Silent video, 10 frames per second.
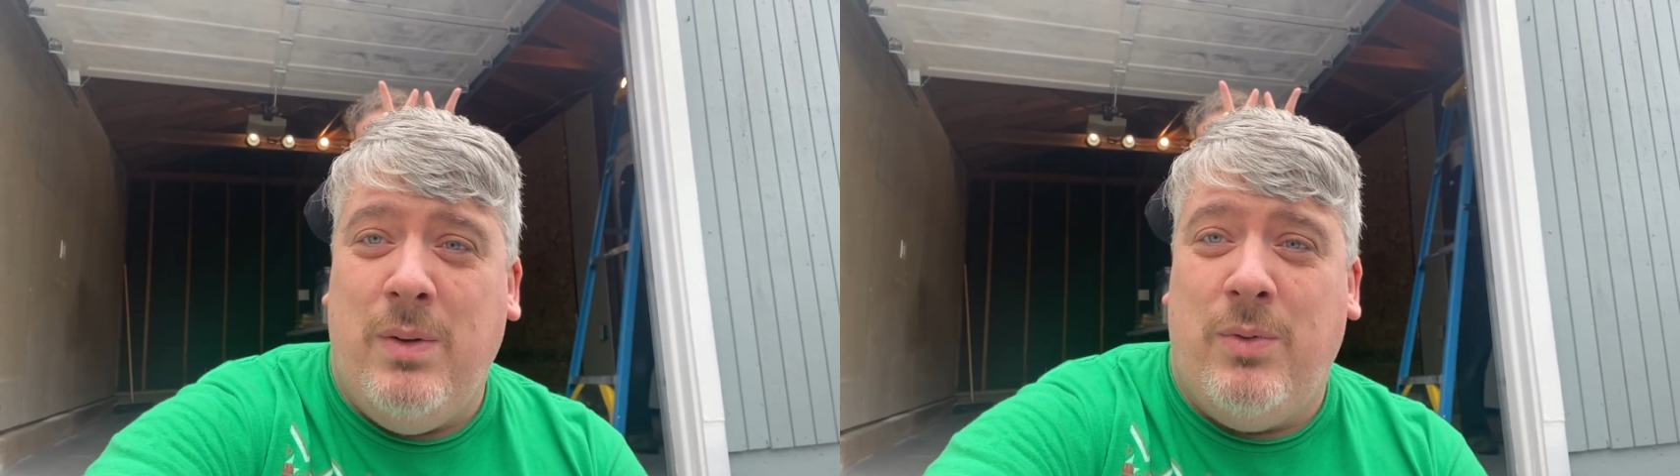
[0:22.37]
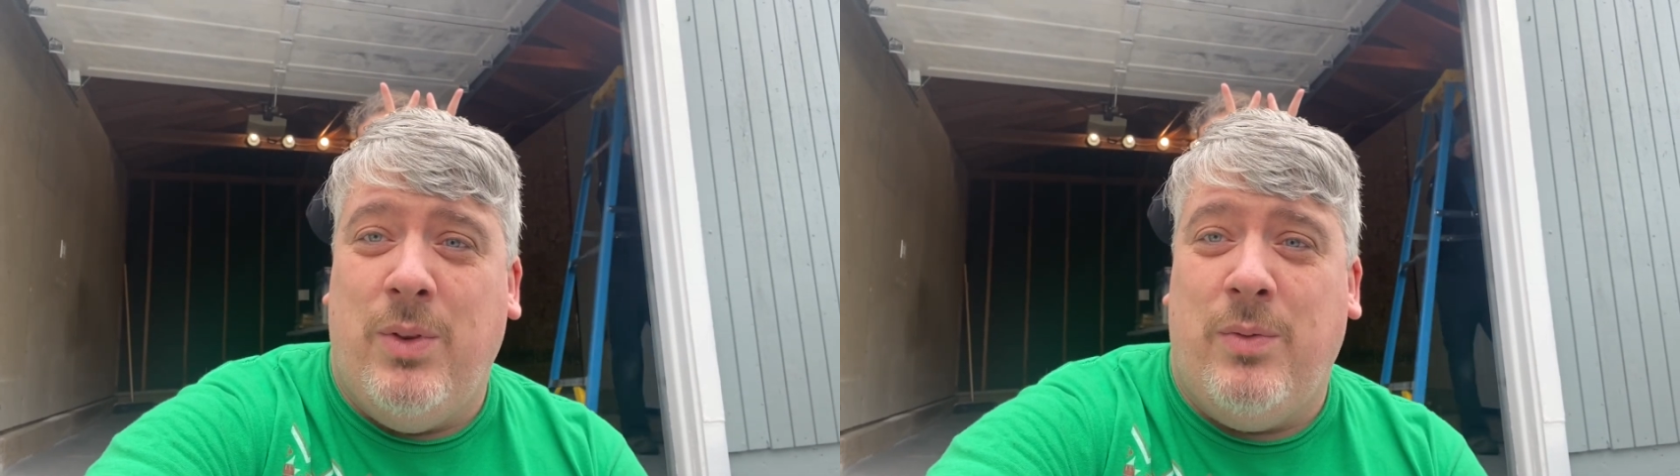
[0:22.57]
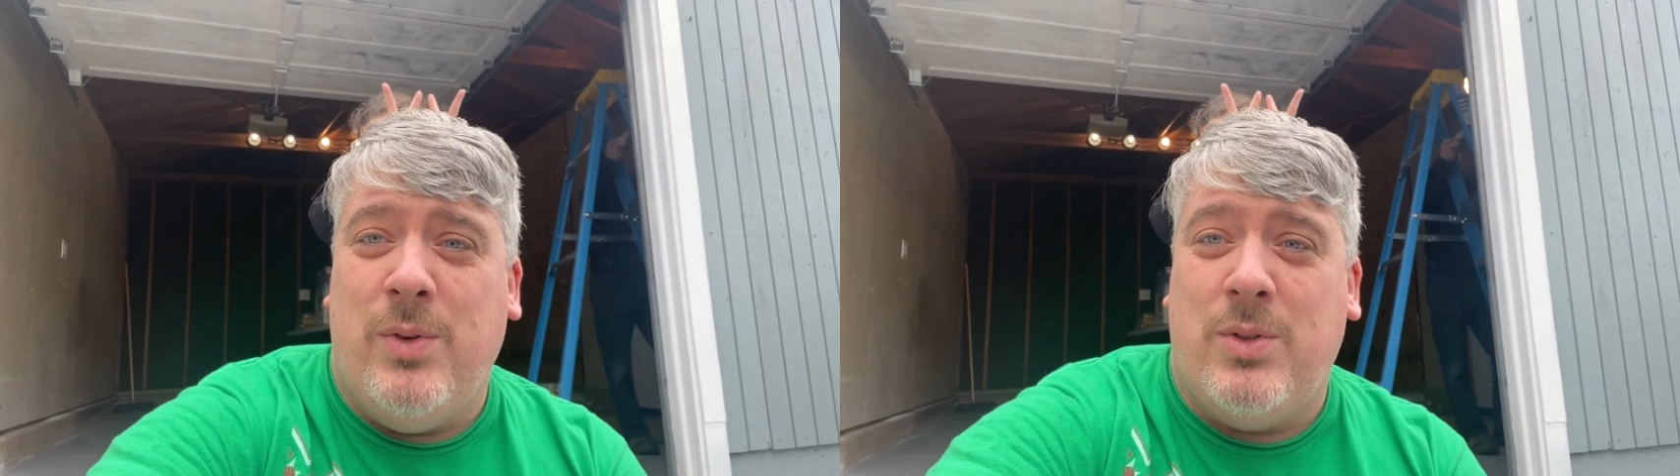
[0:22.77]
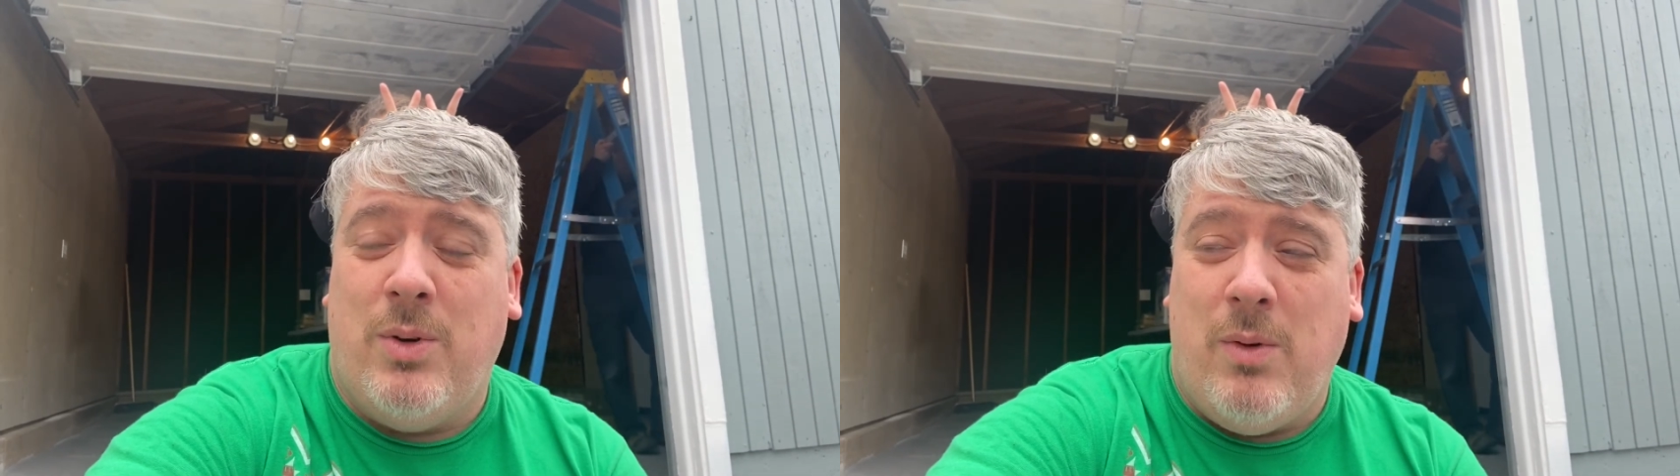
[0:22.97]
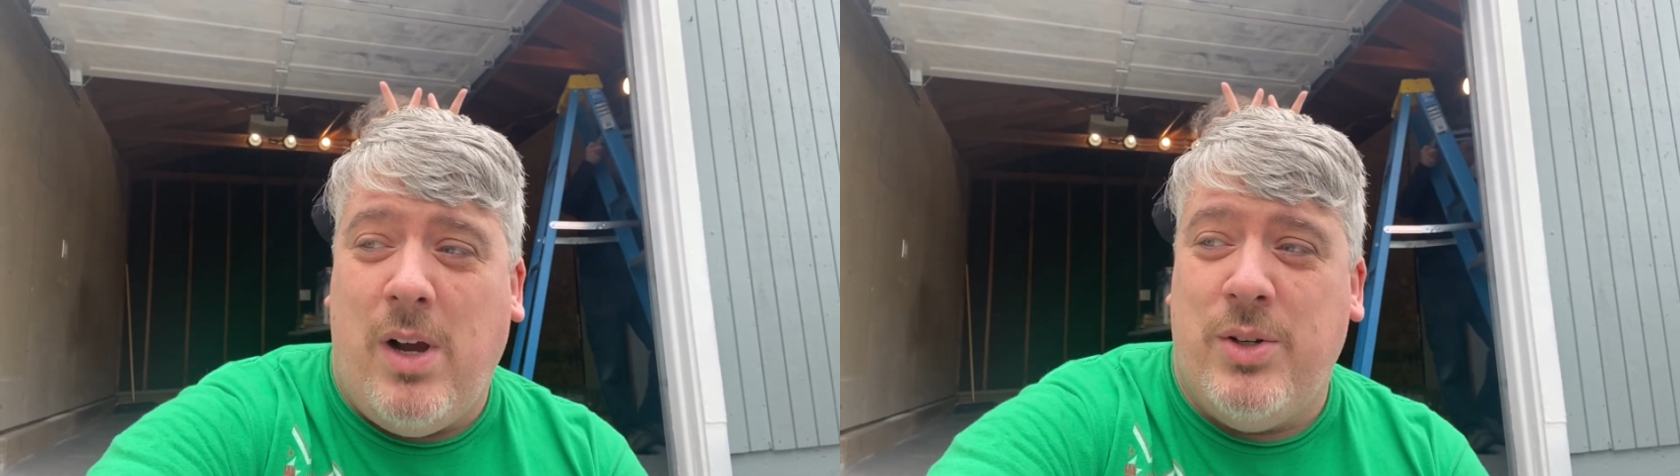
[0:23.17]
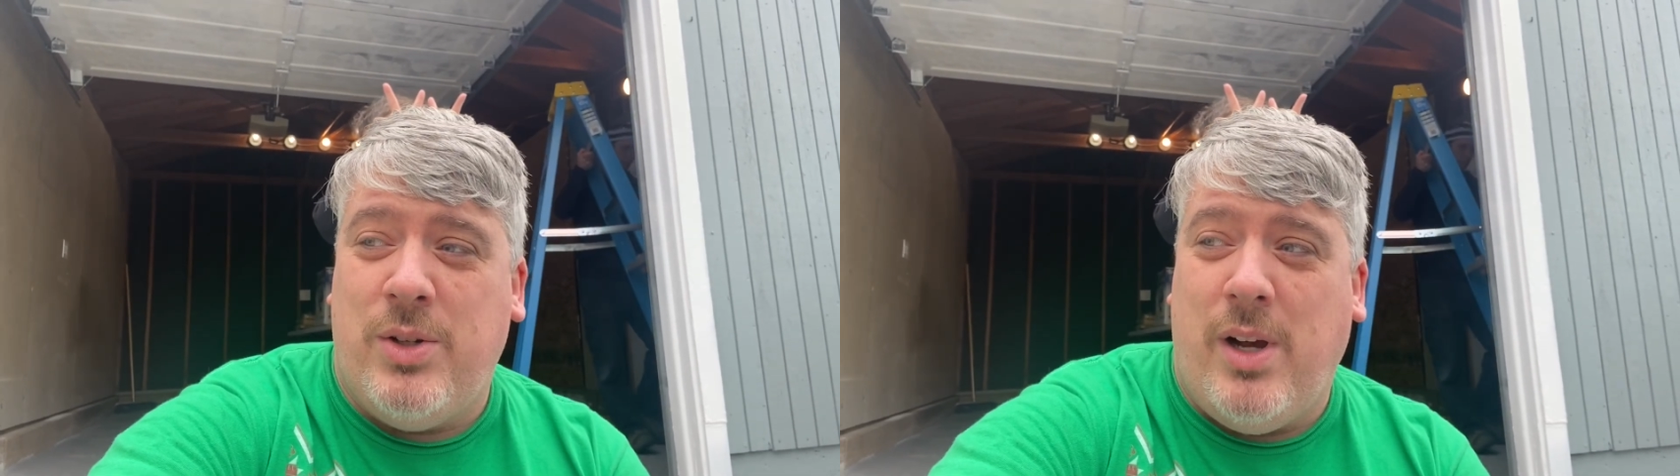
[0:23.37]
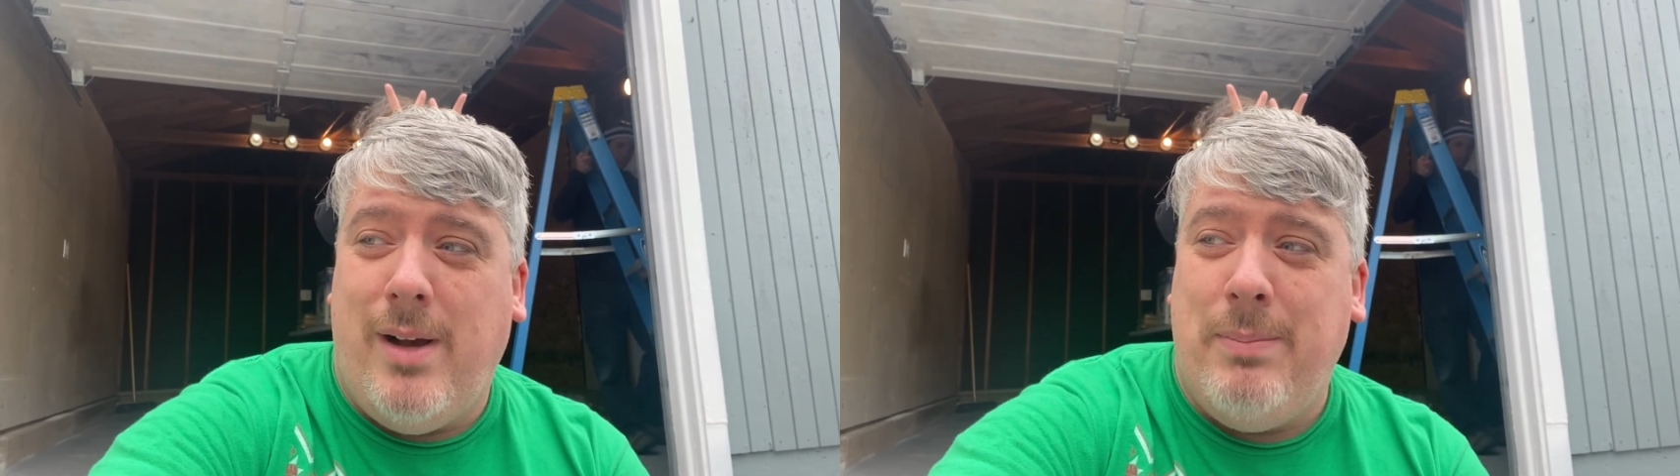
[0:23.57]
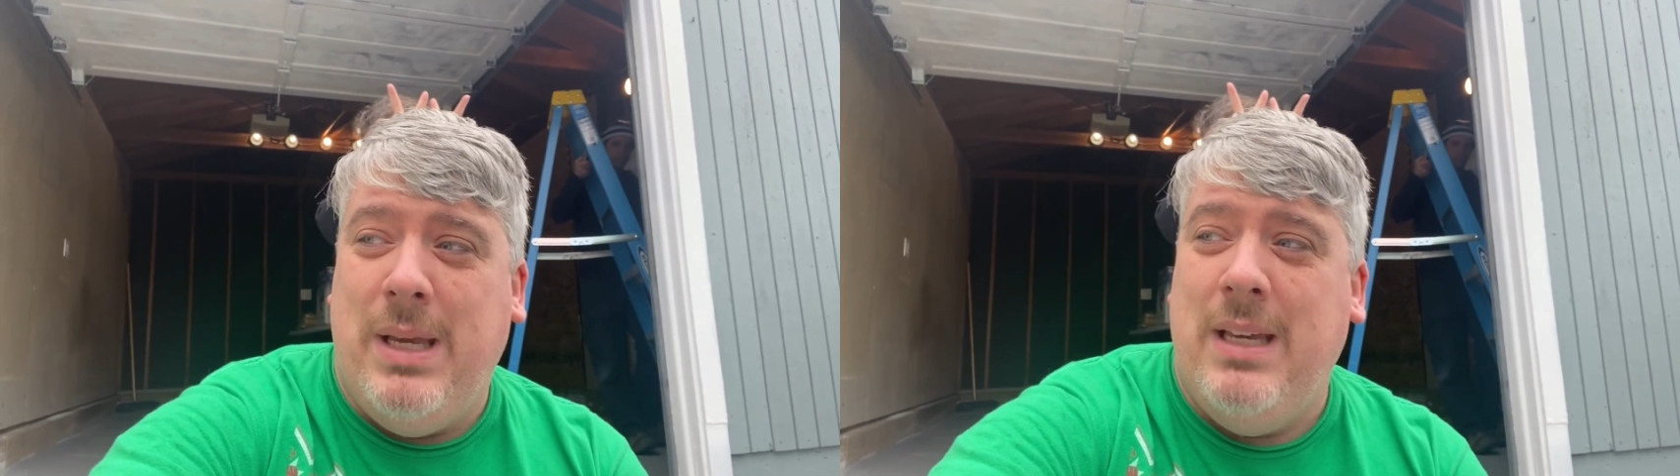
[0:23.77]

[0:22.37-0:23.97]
for the first garage shop,